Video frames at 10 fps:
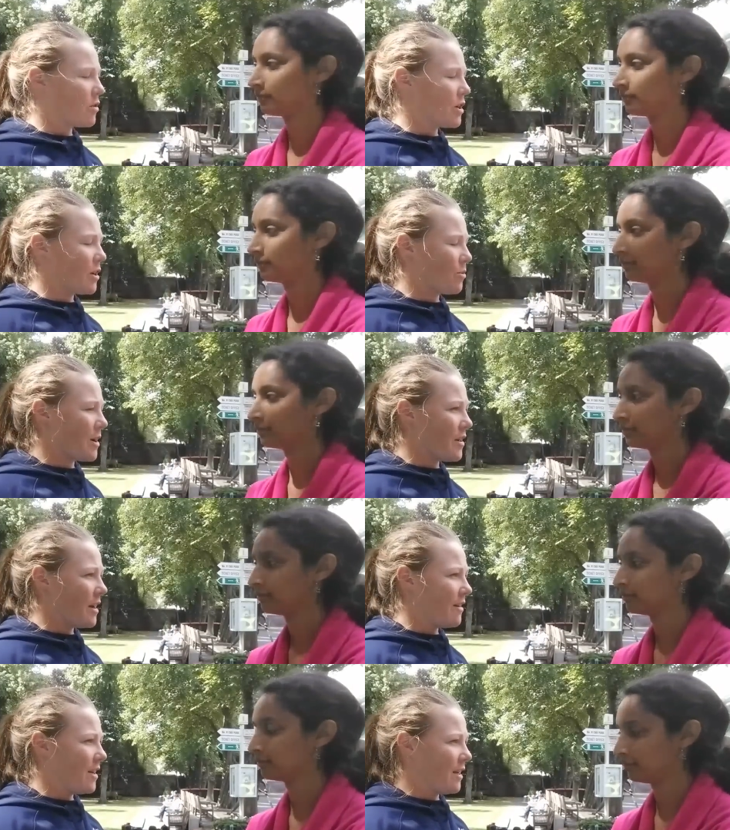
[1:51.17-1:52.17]
Speaker 1: really good weather
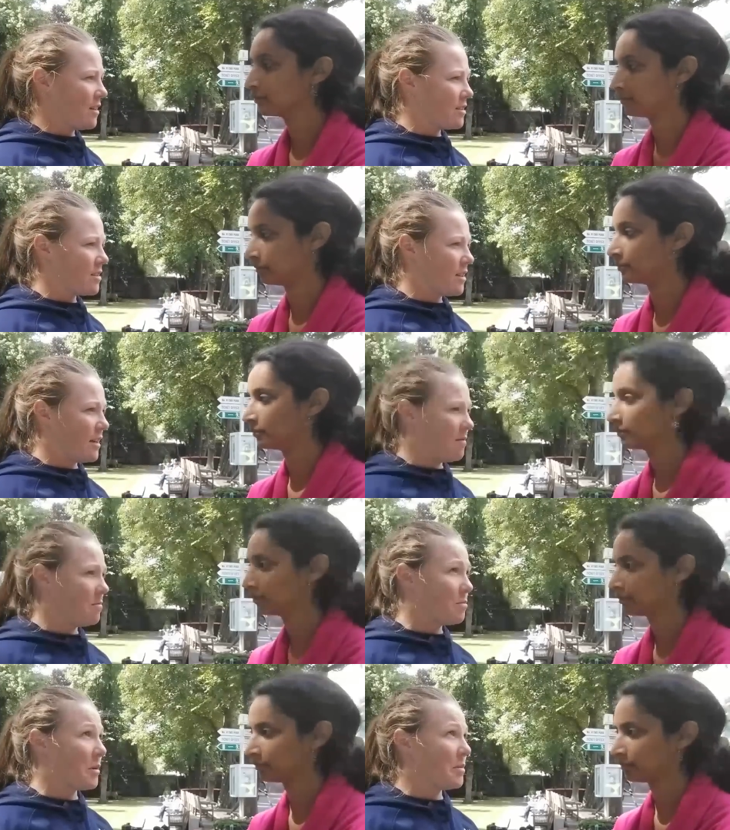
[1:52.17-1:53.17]
here in England,
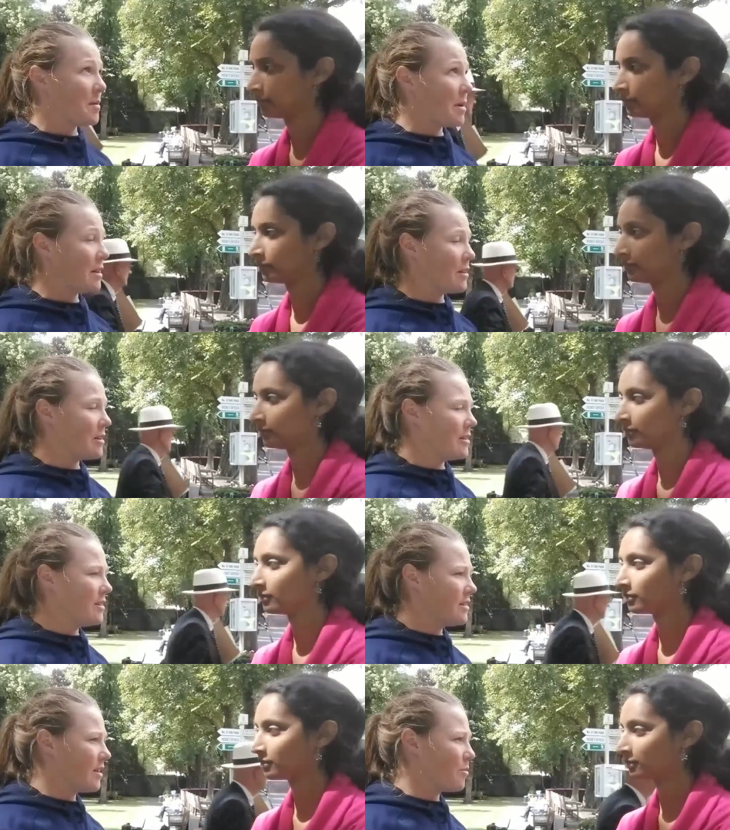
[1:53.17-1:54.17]
probably better than
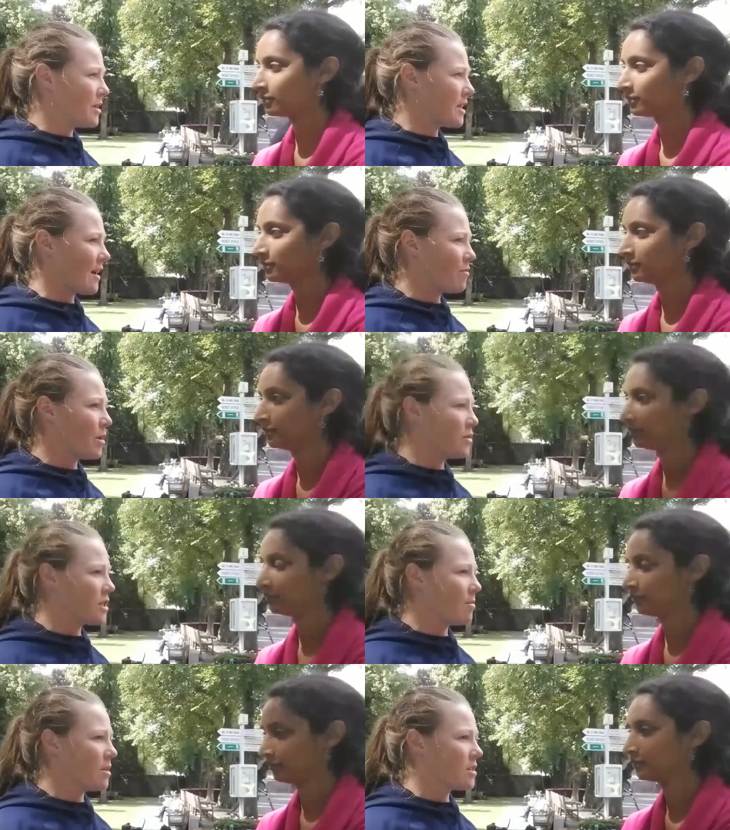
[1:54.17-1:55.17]
we'd have most
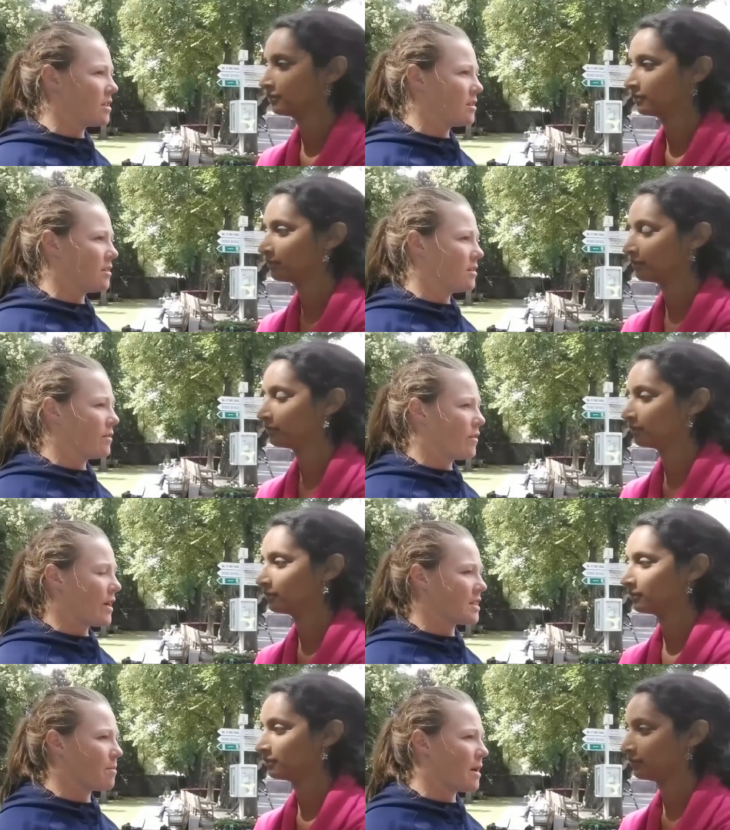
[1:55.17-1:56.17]
summers, and
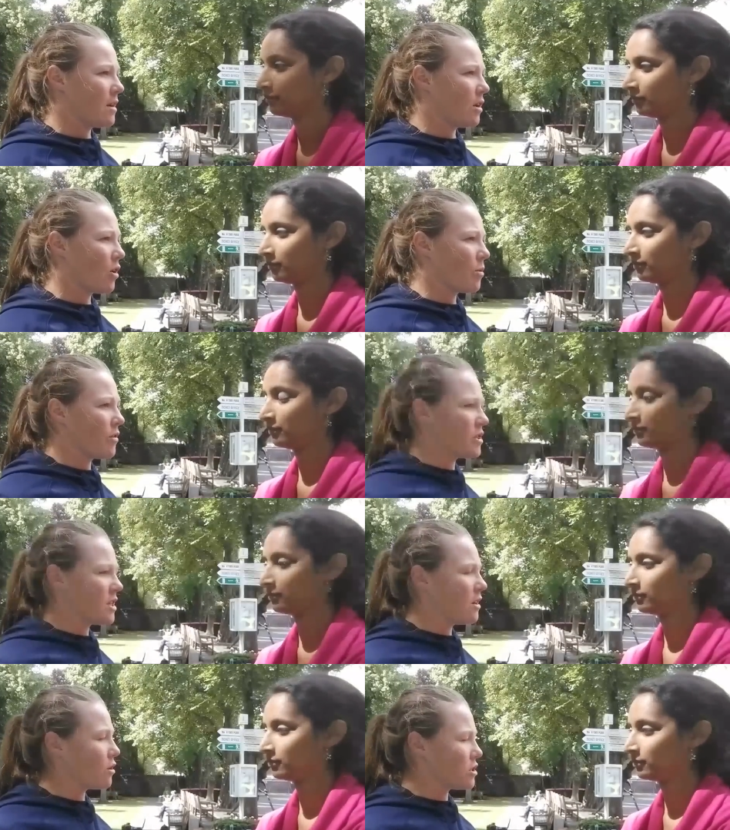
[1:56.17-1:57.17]
that's meant, along with
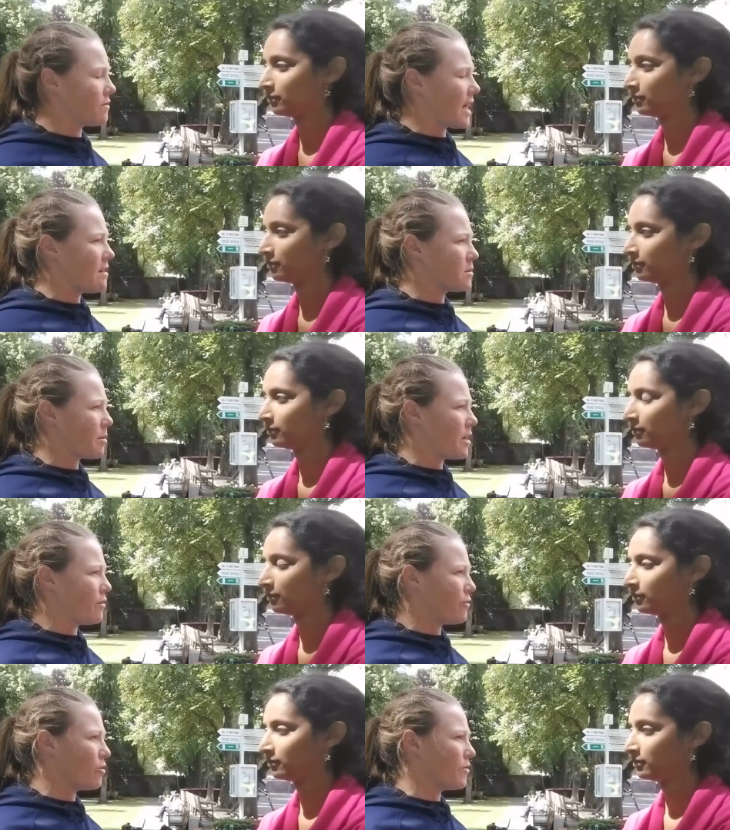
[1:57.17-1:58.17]
obviously lots of games played
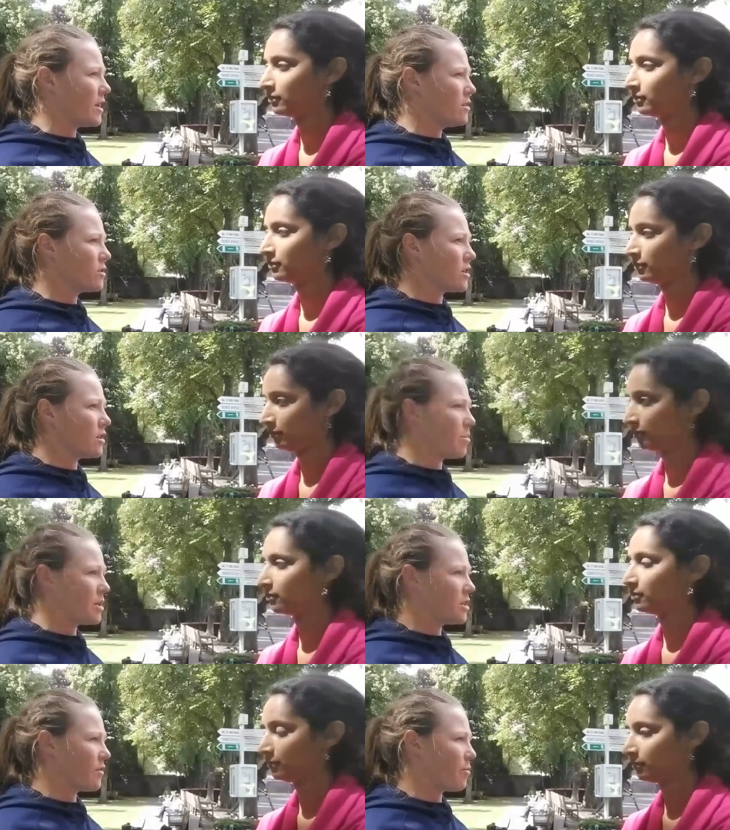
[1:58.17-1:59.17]
at four venues, that the
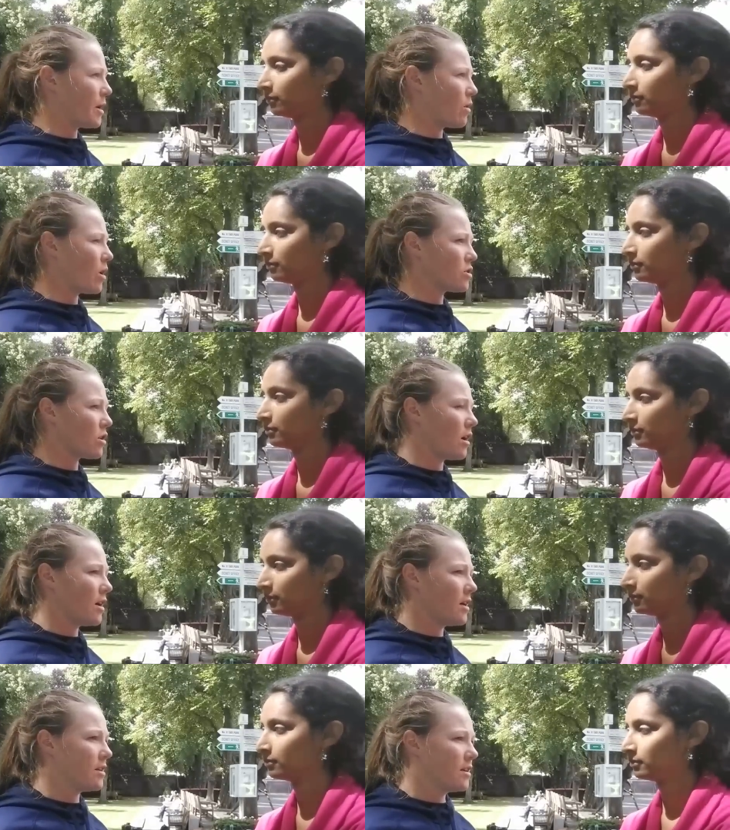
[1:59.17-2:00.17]
pitches have been quite dry
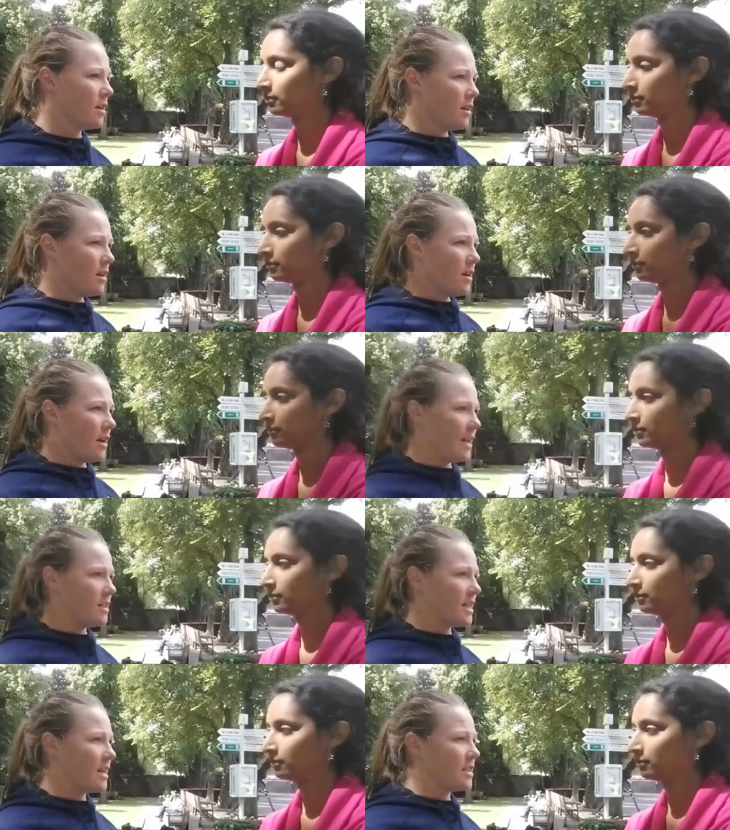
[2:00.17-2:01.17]

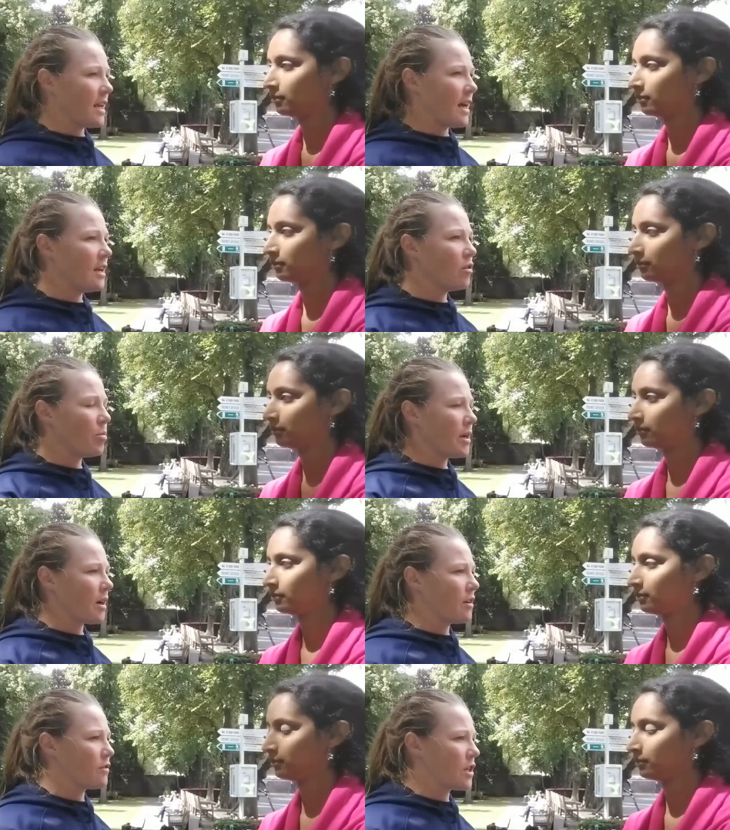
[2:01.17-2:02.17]
and tended to get a little bit
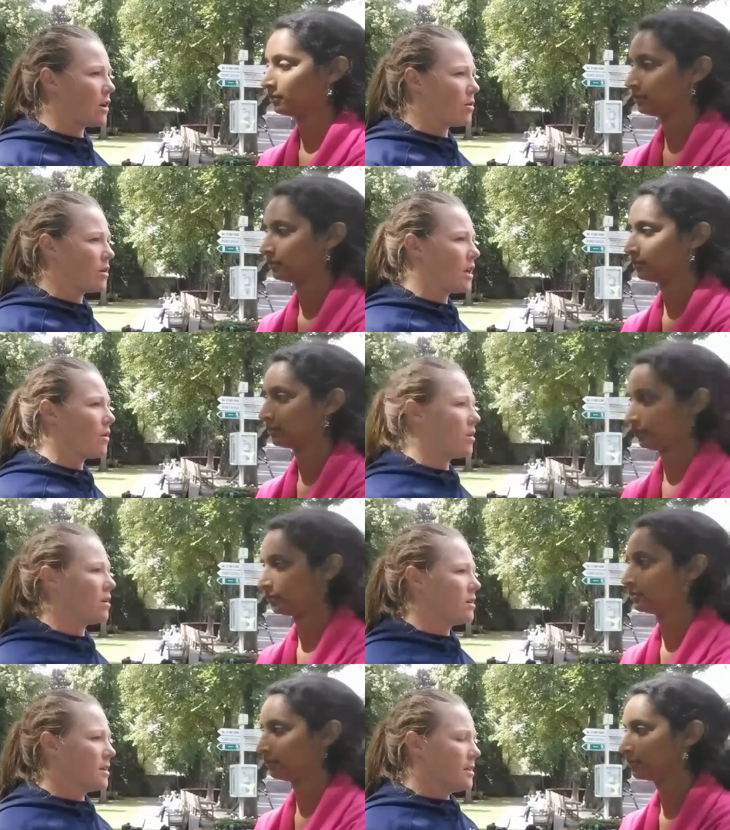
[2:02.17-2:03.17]
kind of slower and lower
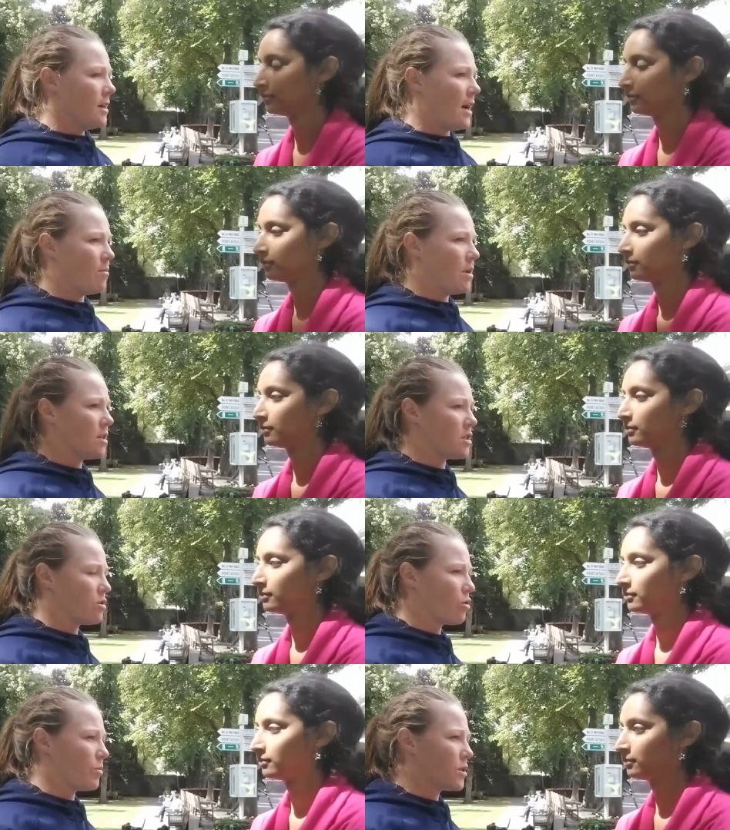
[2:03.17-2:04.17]
as the
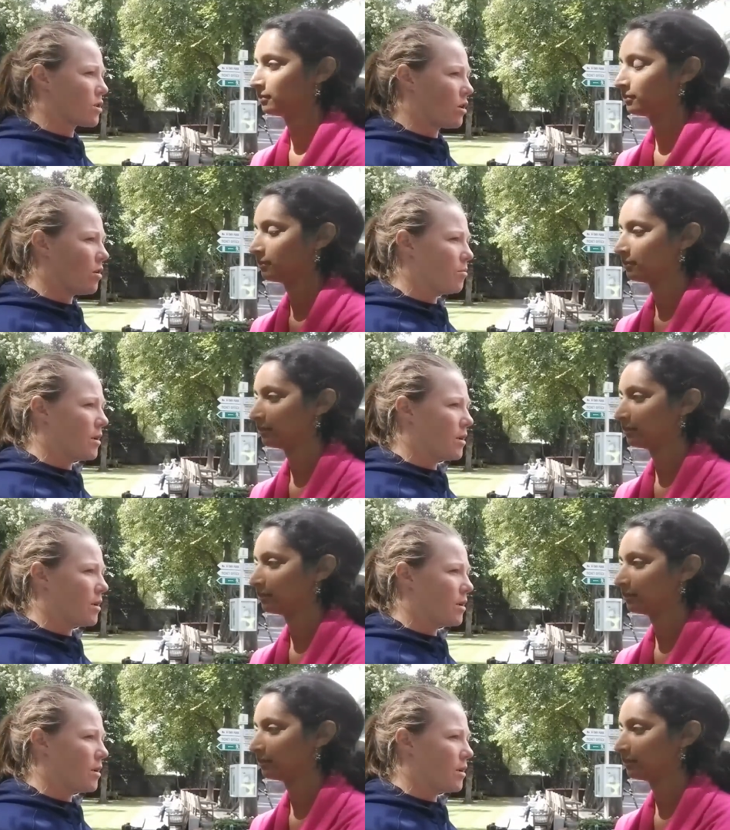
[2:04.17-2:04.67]
tournament's gone on.